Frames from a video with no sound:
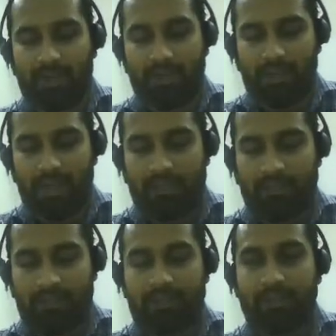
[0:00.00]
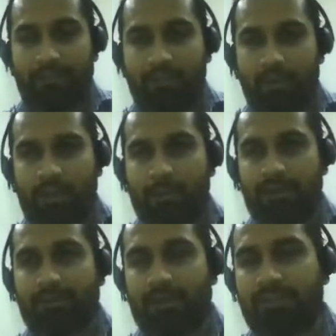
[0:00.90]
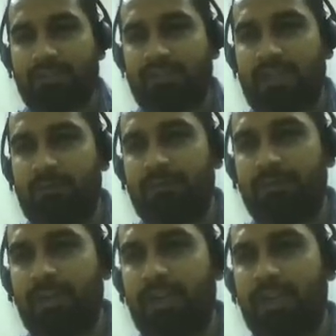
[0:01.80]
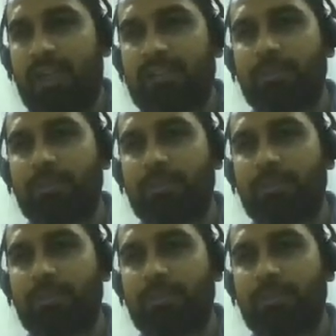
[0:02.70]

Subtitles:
it has, if you're talking about instruction stream buffer, it has